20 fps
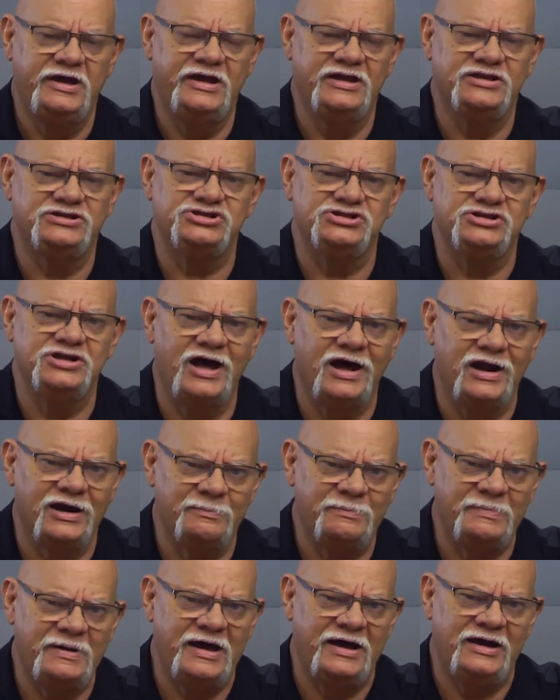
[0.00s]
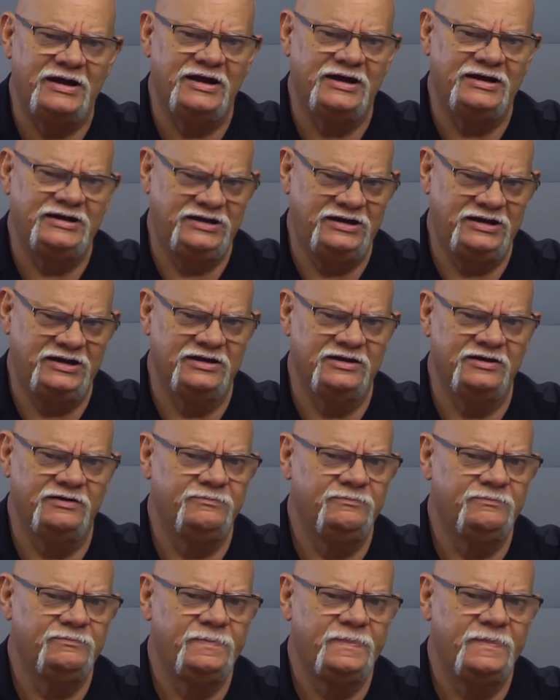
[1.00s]
It's not a bad idea
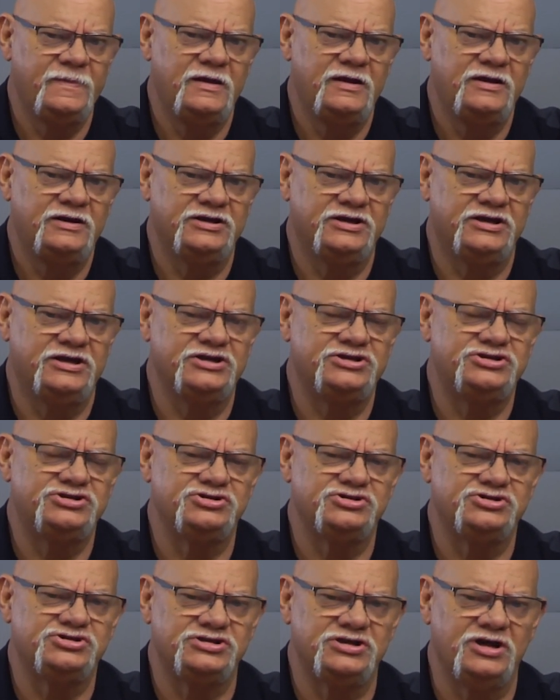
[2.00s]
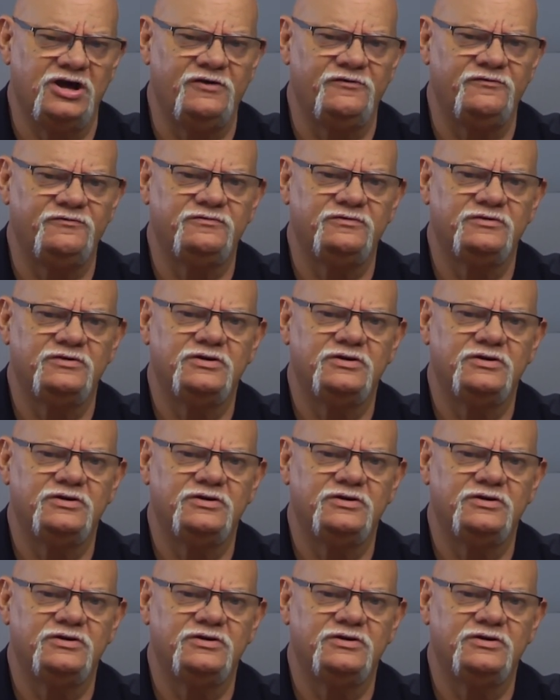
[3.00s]
to get yourself